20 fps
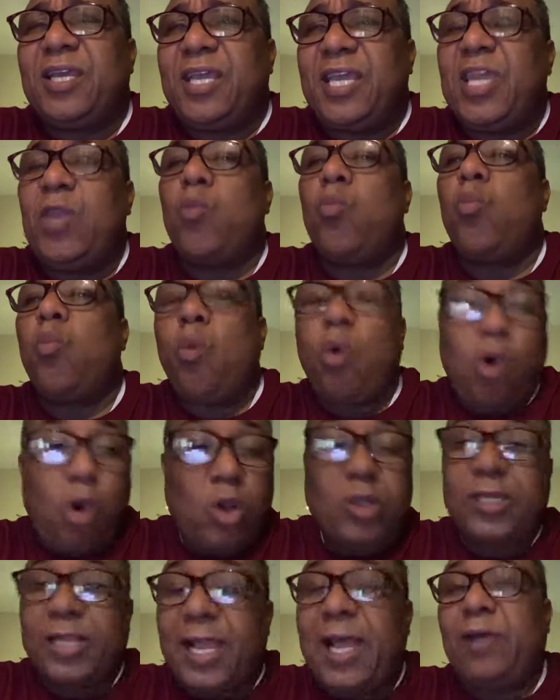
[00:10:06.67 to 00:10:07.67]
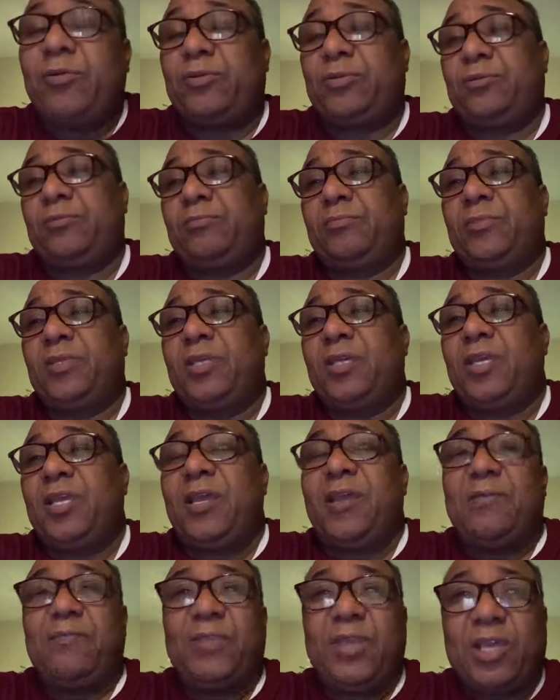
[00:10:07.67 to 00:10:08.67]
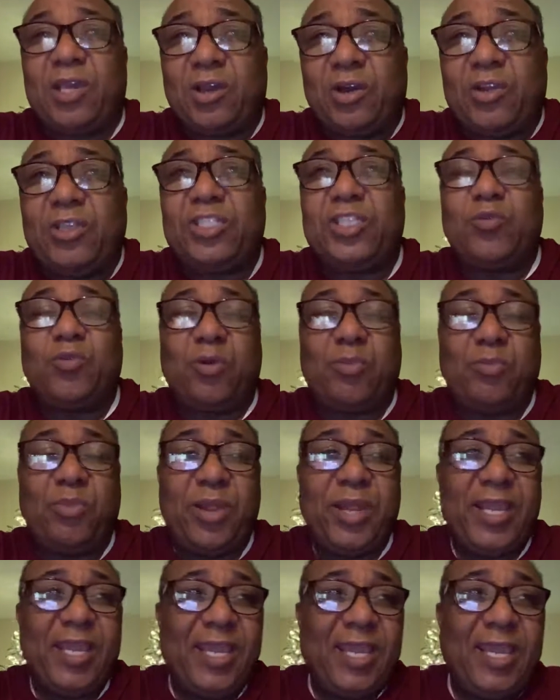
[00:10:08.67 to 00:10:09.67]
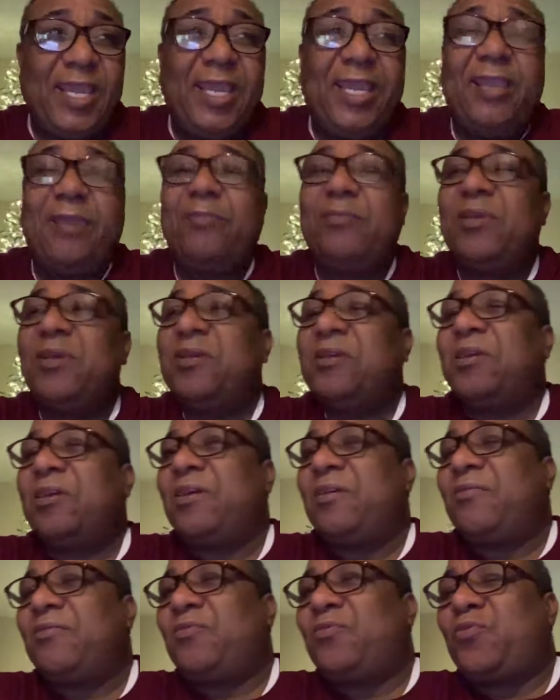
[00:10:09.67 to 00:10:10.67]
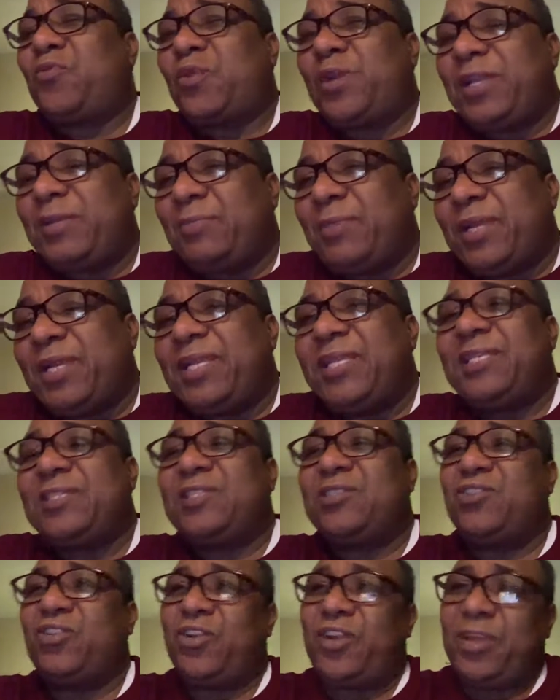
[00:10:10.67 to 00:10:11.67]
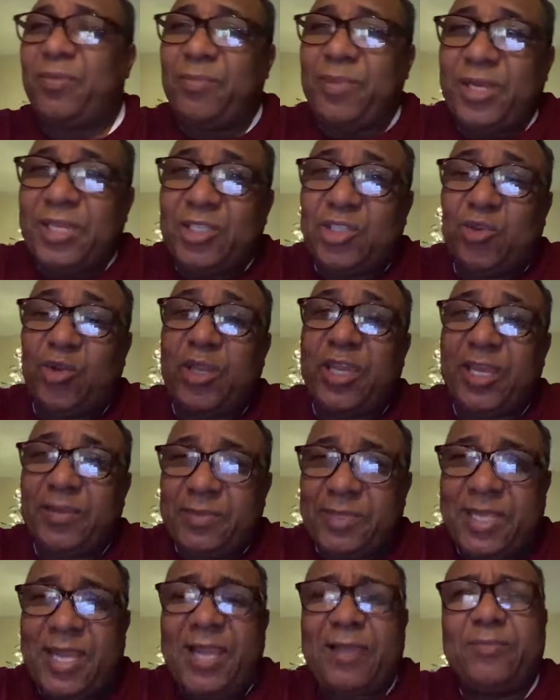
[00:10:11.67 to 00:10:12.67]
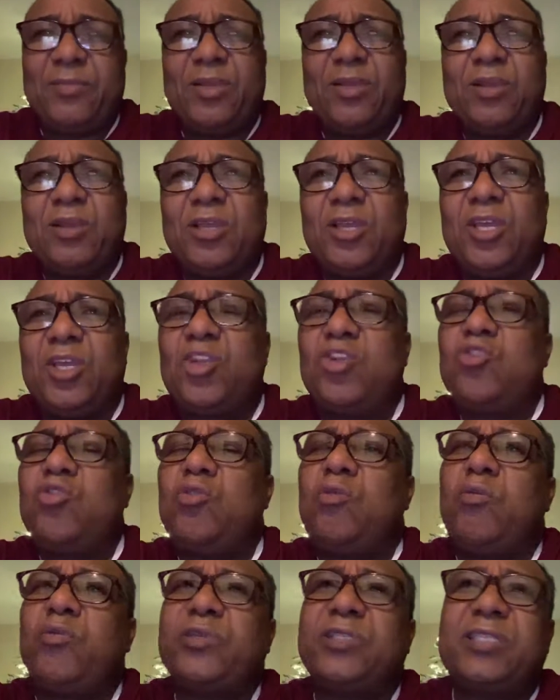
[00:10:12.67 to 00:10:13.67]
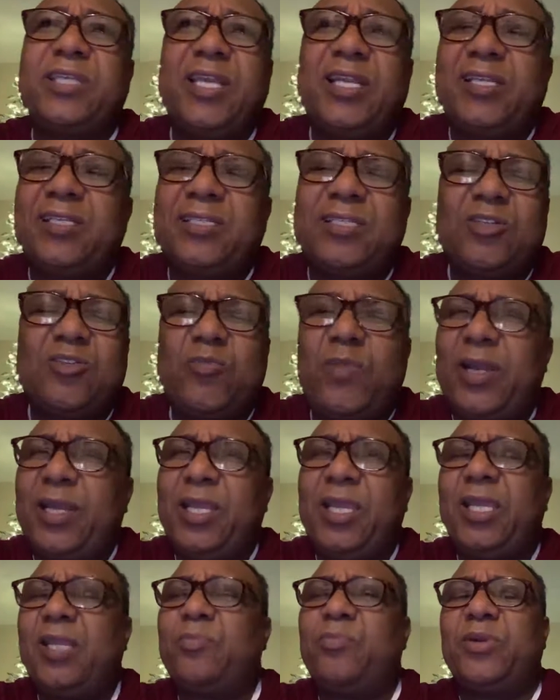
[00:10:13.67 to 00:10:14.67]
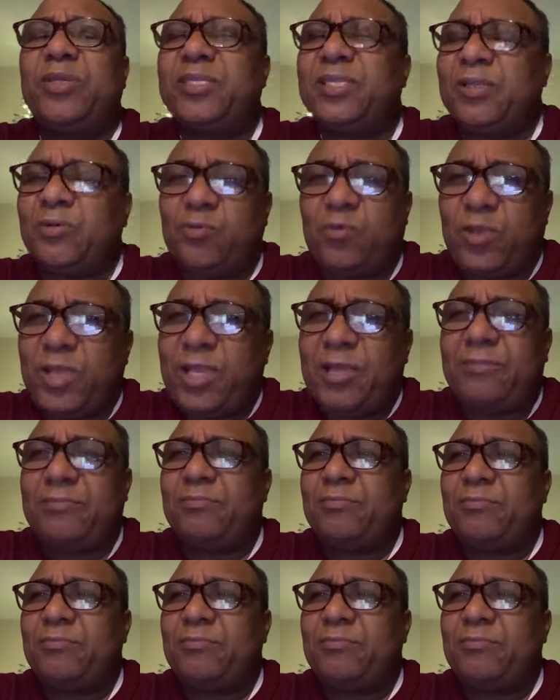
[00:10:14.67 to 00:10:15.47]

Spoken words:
He walked out because they were bringing him in 20 minutes, 30 minutes to game time. When we see this, nobody hate President Weah.